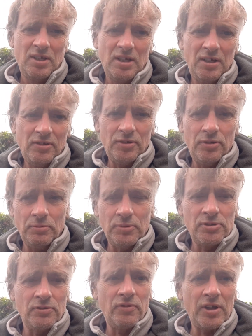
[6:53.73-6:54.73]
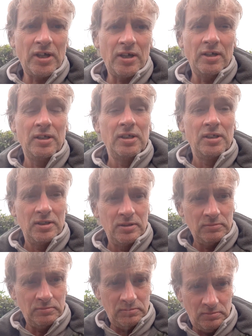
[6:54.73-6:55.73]
Anything upwards of that,
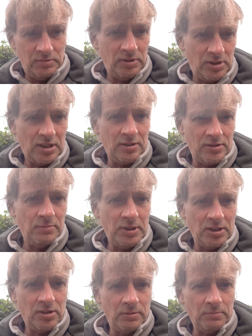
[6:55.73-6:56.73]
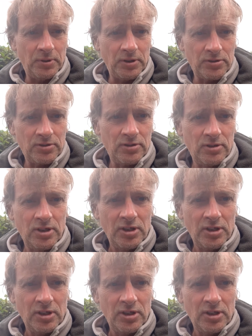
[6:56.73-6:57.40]
we start to make compost.